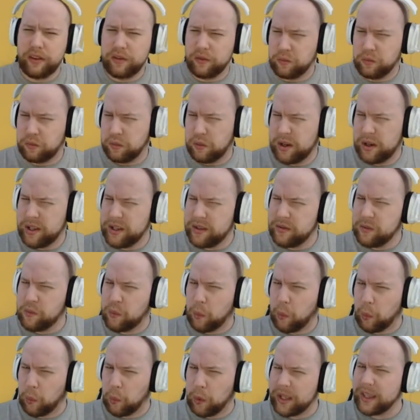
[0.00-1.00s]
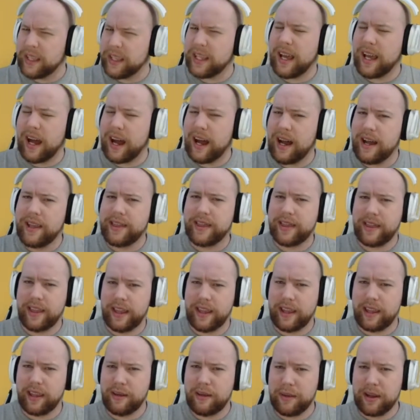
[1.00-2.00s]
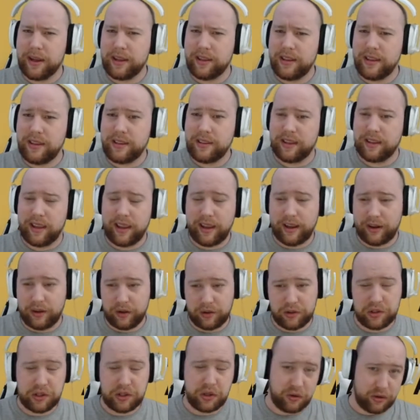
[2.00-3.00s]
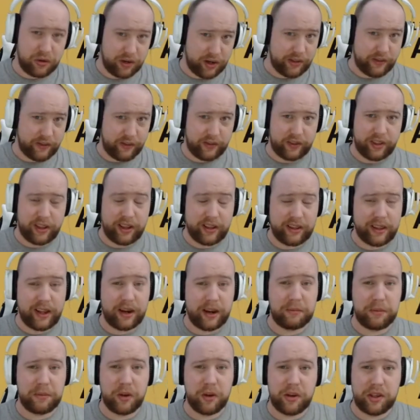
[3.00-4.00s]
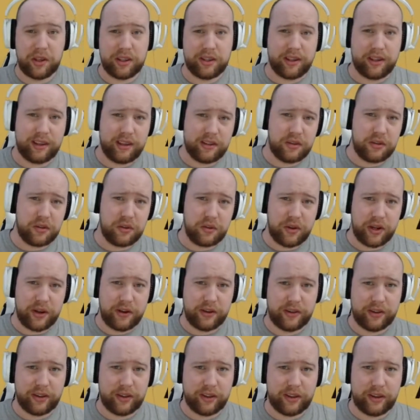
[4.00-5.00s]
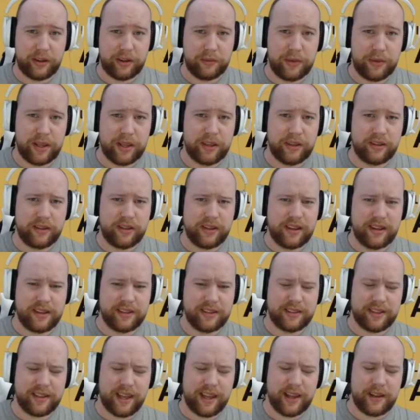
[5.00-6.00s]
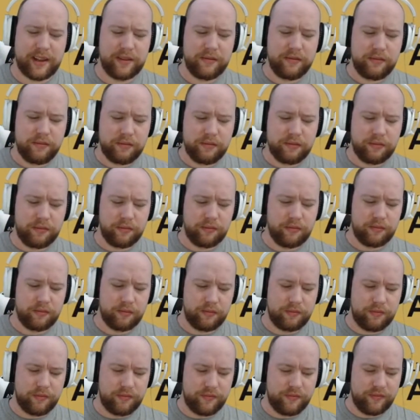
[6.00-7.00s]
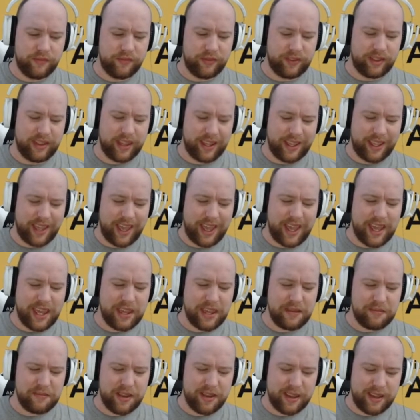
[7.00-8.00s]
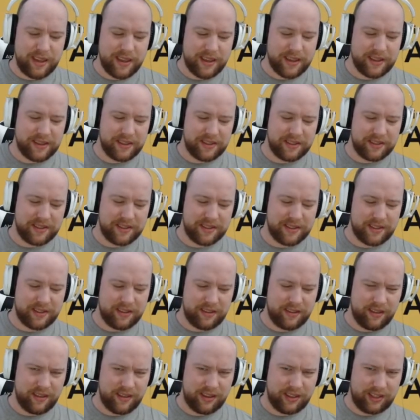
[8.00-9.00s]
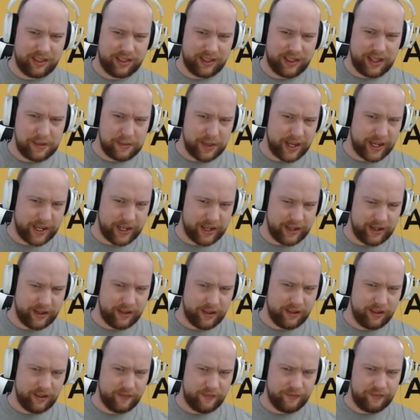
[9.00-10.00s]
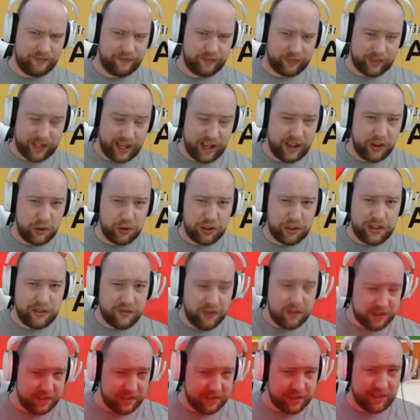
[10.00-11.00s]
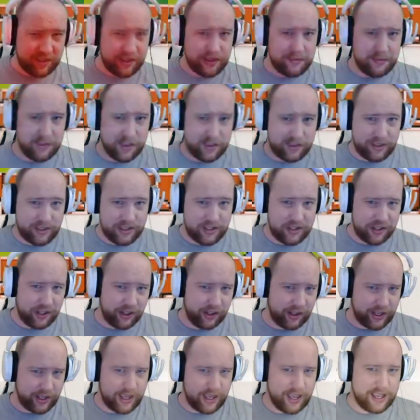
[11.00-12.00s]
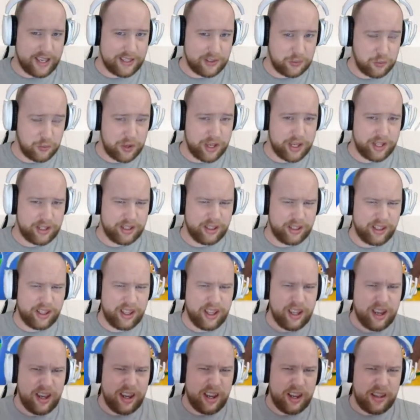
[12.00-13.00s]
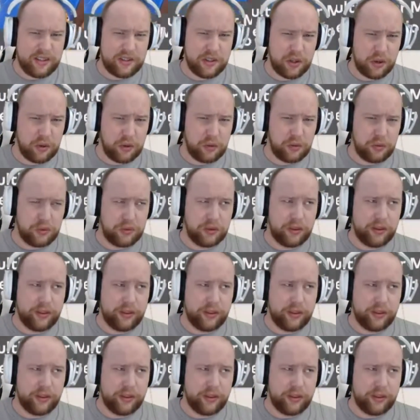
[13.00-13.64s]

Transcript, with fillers: One really odd thing about this, and also another thing that I'm going to get to here in a little bit, is that the game is limited, not only physically, but digitally as well. So